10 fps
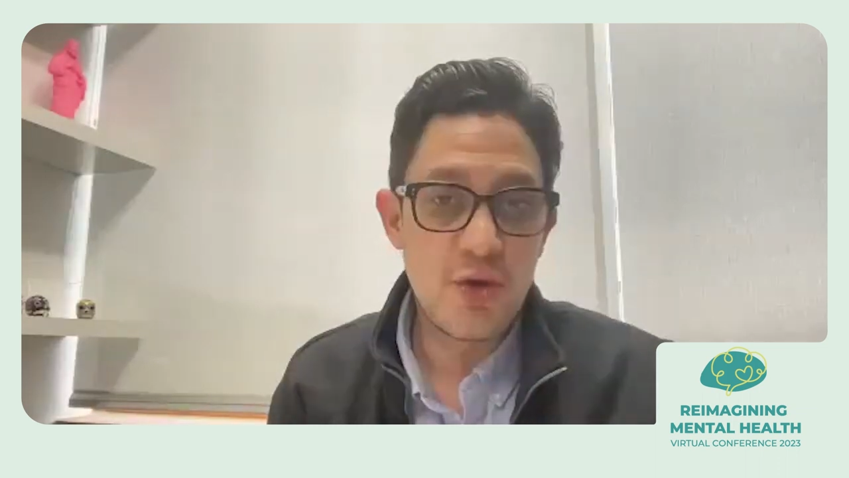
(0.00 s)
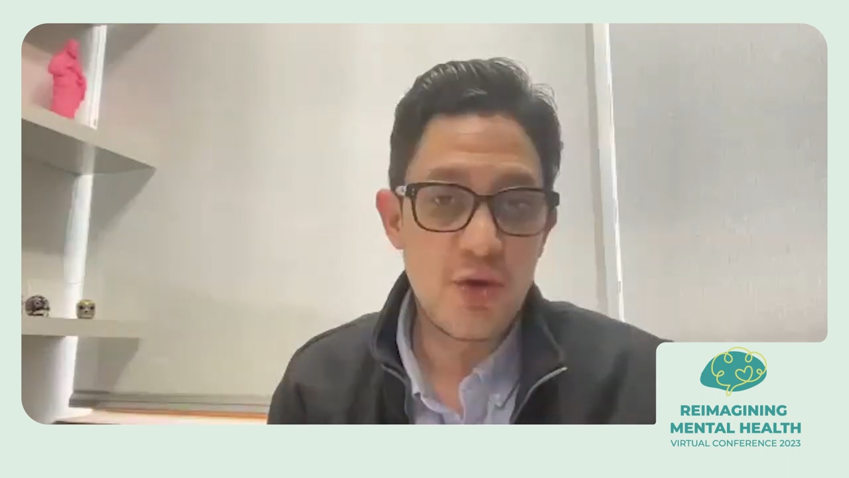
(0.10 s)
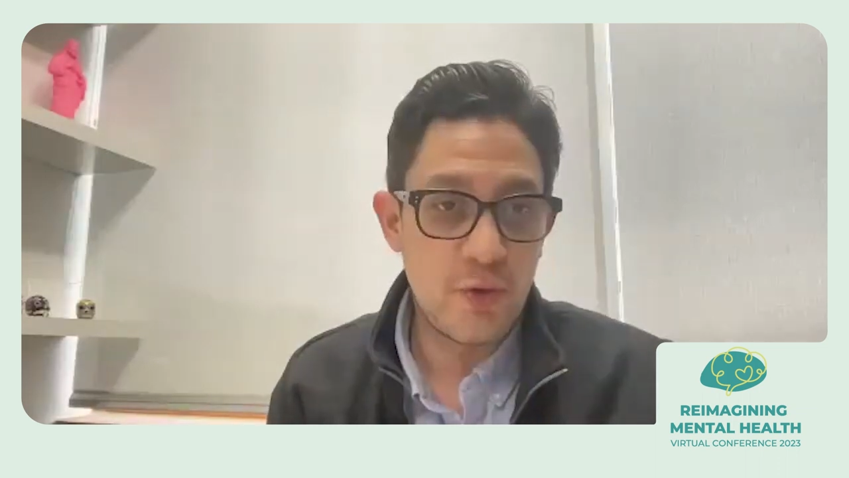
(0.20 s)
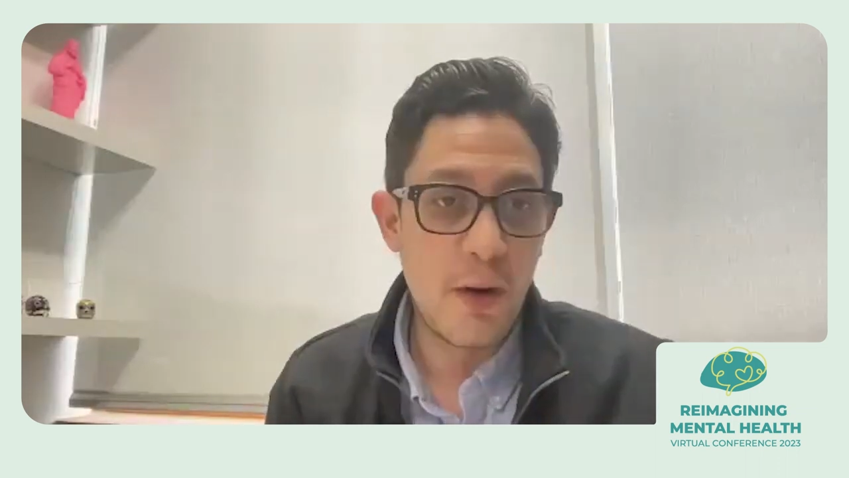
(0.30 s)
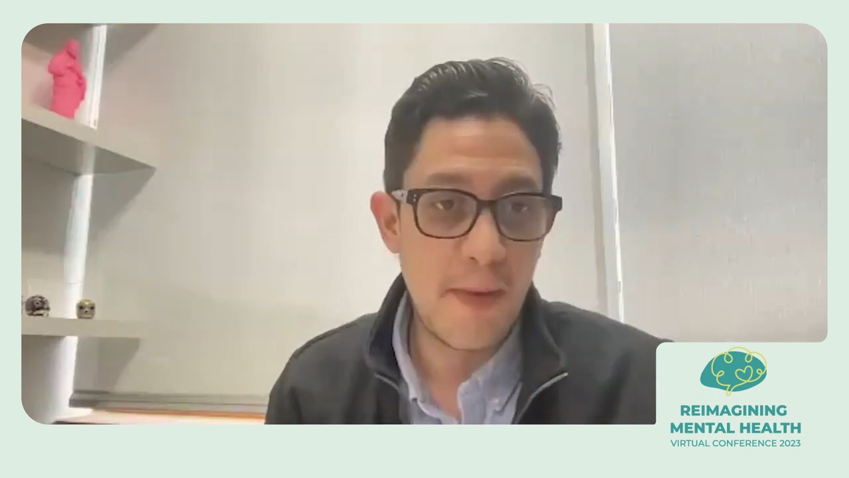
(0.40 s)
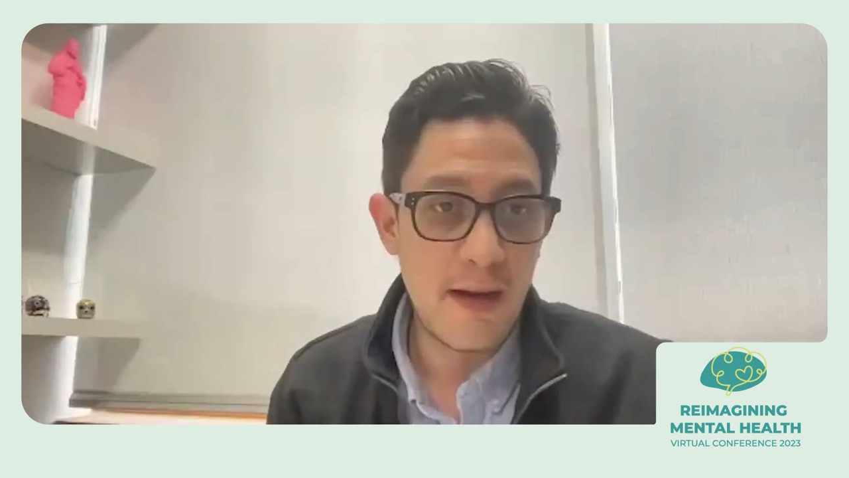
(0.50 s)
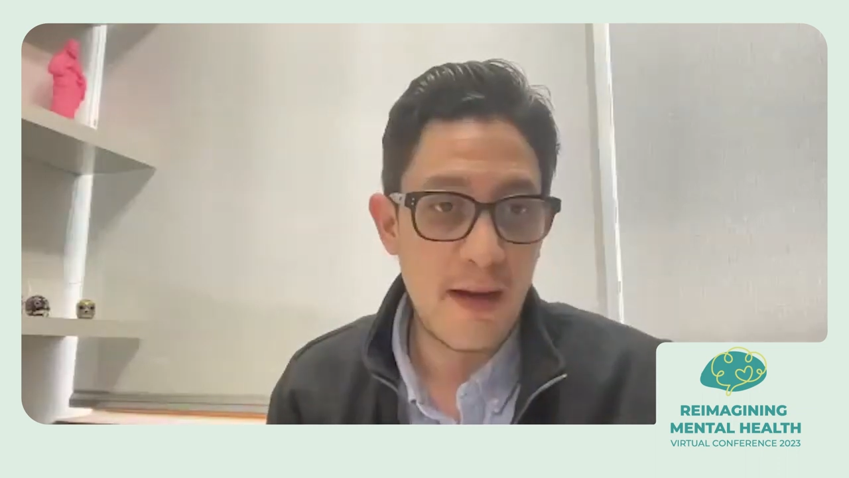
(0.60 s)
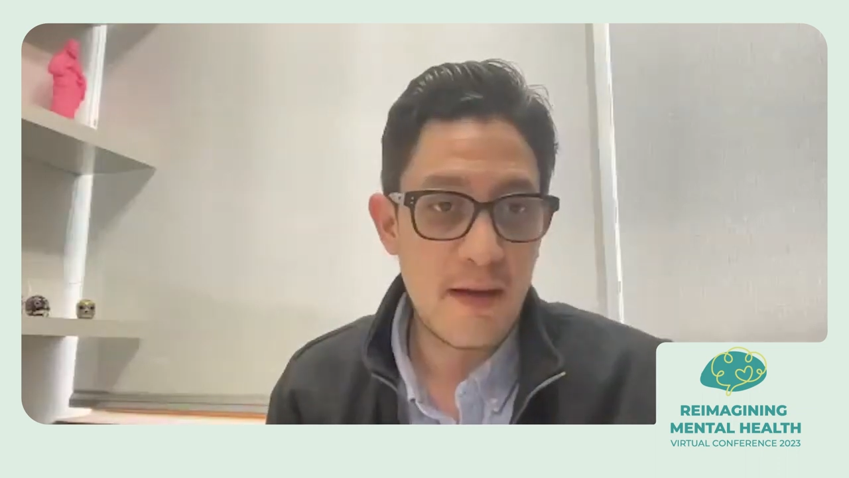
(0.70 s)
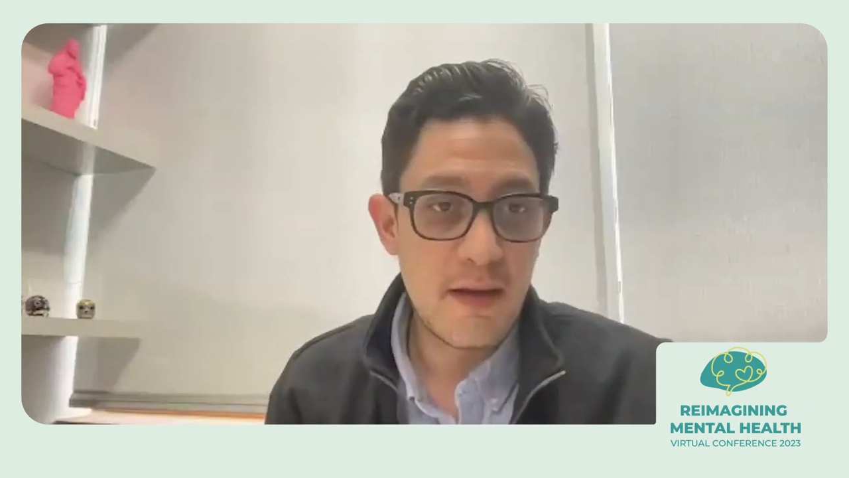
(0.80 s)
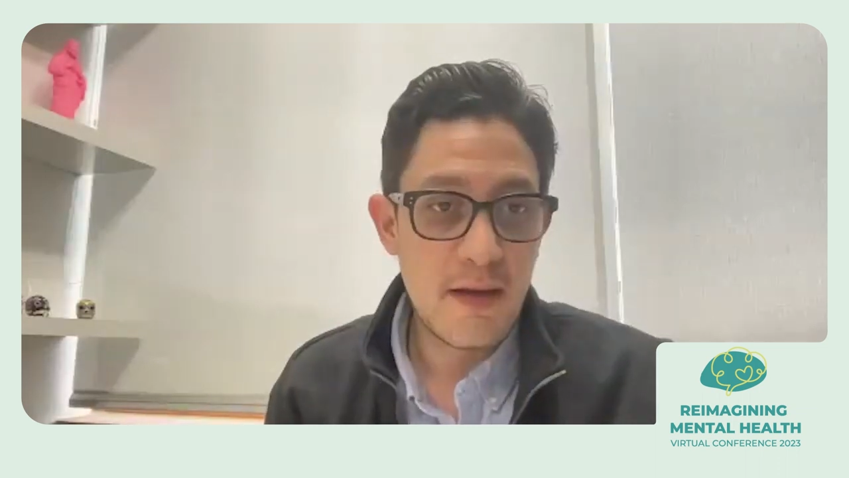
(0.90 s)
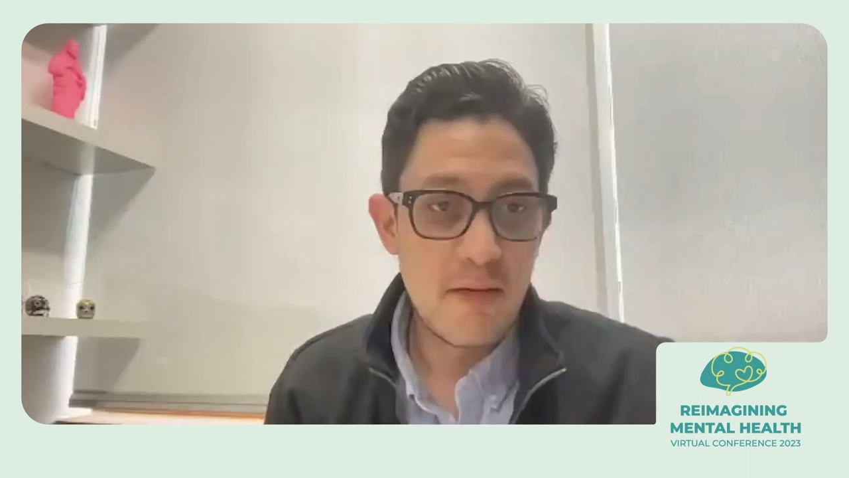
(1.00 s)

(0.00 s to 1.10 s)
your trauma,